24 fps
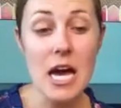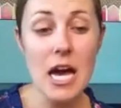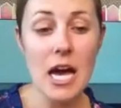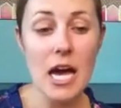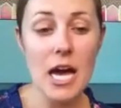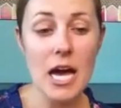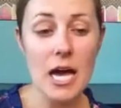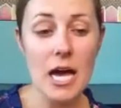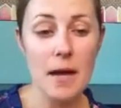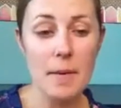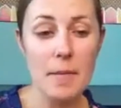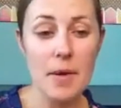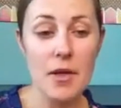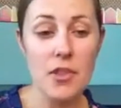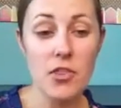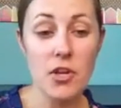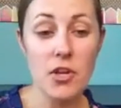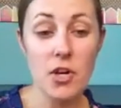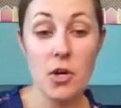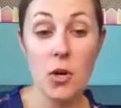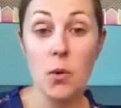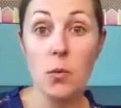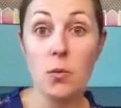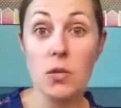
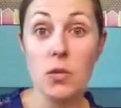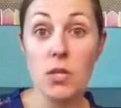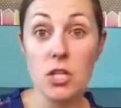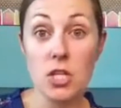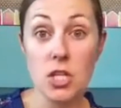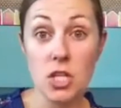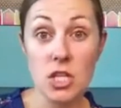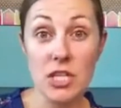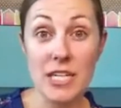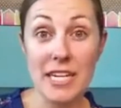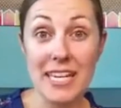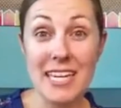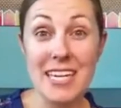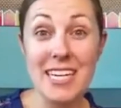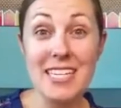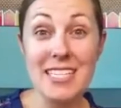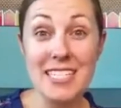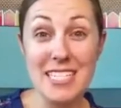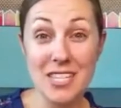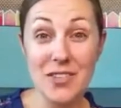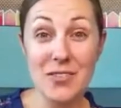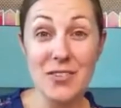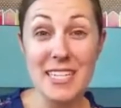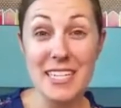their own learning
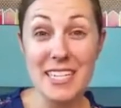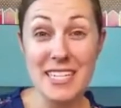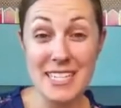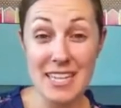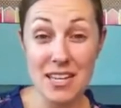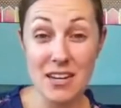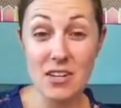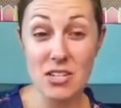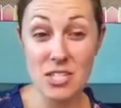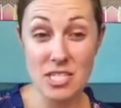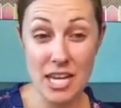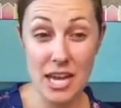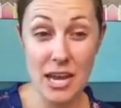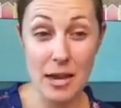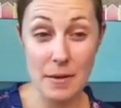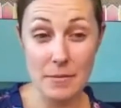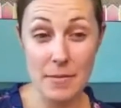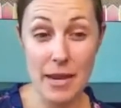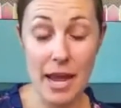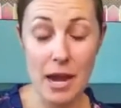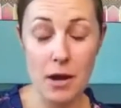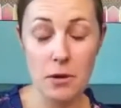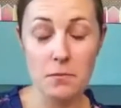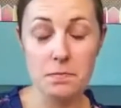during center
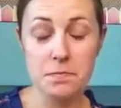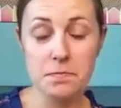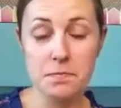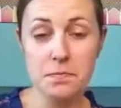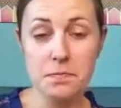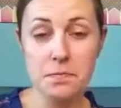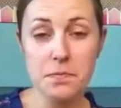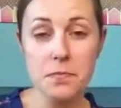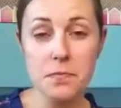time now.